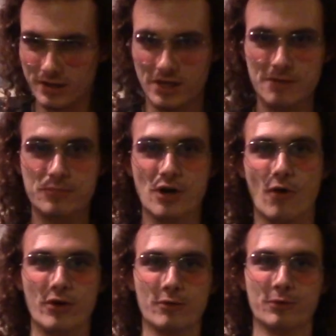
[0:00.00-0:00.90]
keep
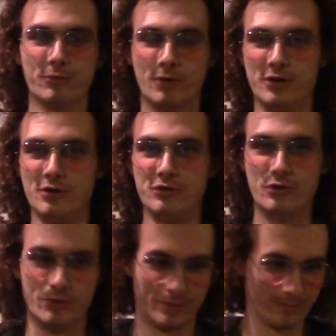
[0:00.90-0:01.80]
going with what you're
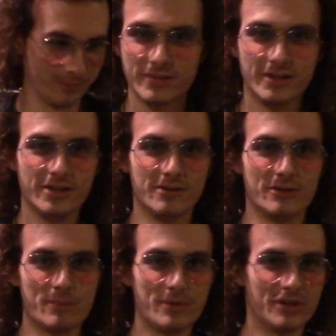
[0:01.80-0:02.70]
doing. But
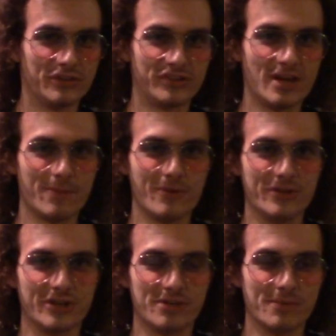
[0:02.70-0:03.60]
a big example in
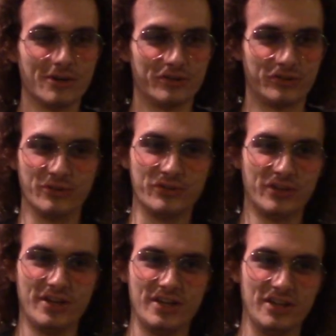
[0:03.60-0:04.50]
the
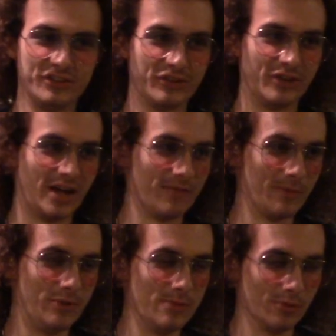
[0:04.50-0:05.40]
commercials is it'll have the
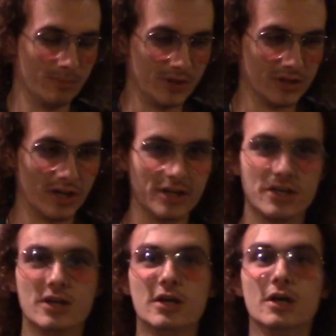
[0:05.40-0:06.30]
people being
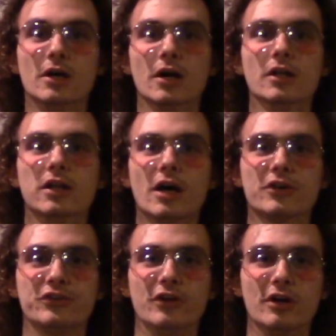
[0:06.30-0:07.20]
like,
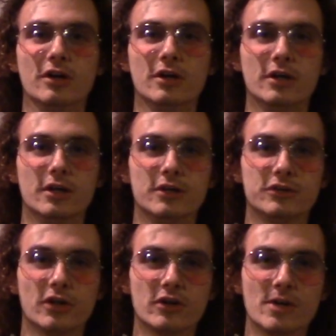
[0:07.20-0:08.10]
Alexa,
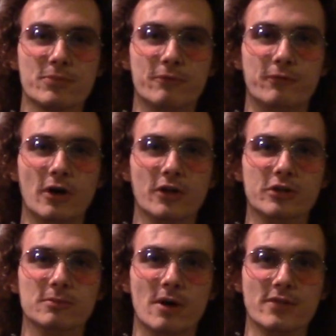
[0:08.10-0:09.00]
turn up the
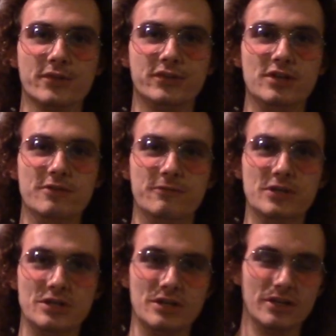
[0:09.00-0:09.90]
volume on the TV.